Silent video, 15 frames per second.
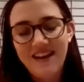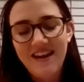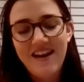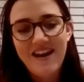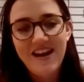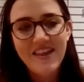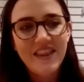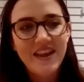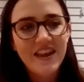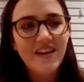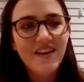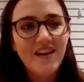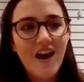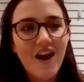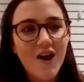I
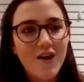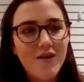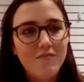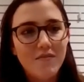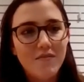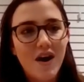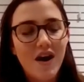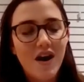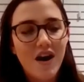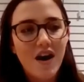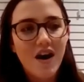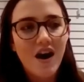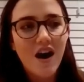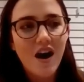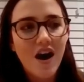think
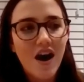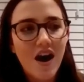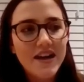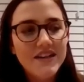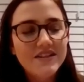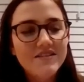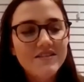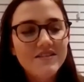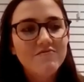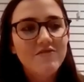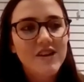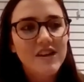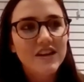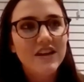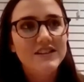I didn't
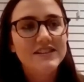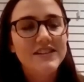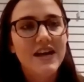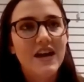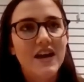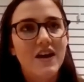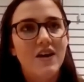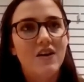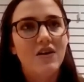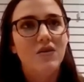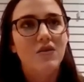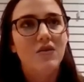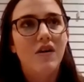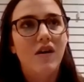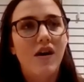realize
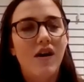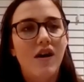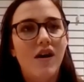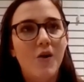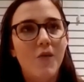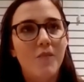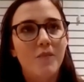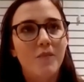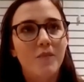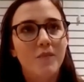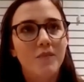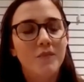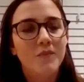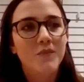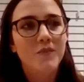how
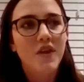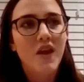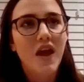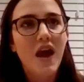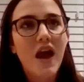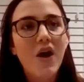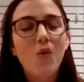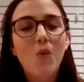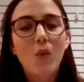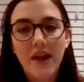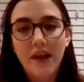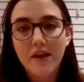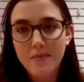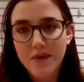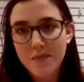
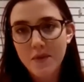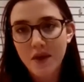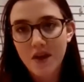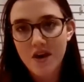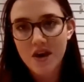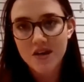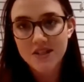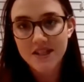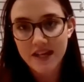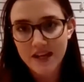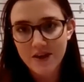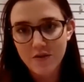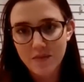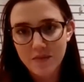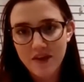willing people are to
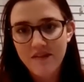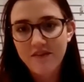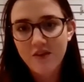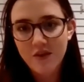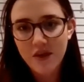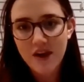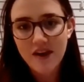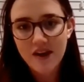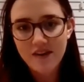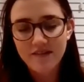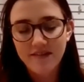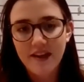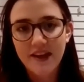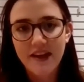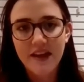help. If you have
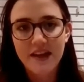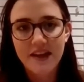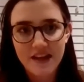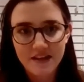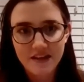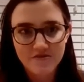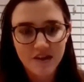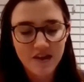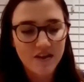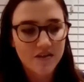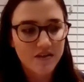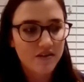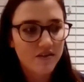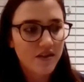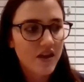like an
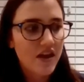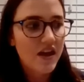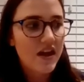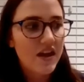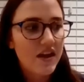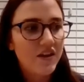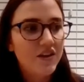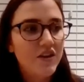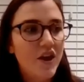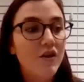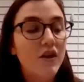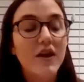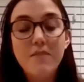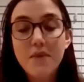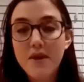interest,
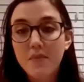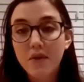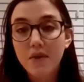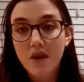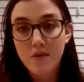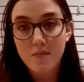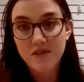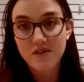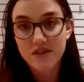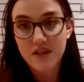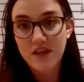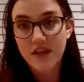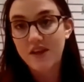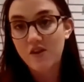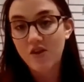like people are
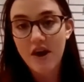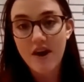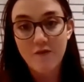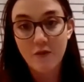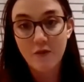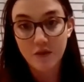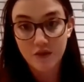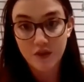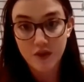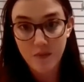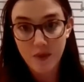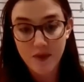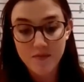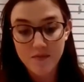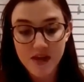busy and not everyone's going to be
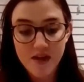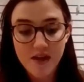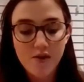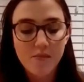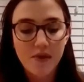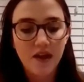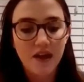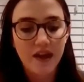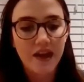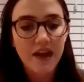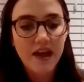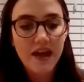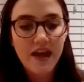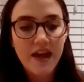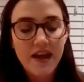able to help. But like
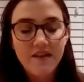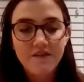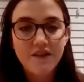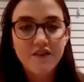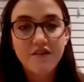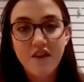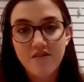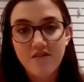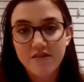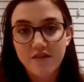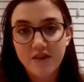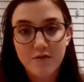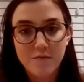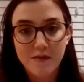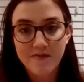if you fire off a
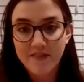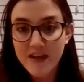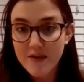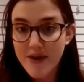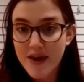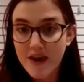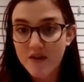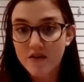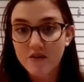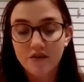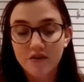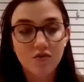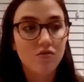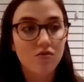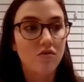couple of emails
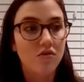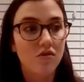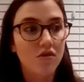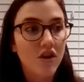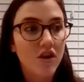or,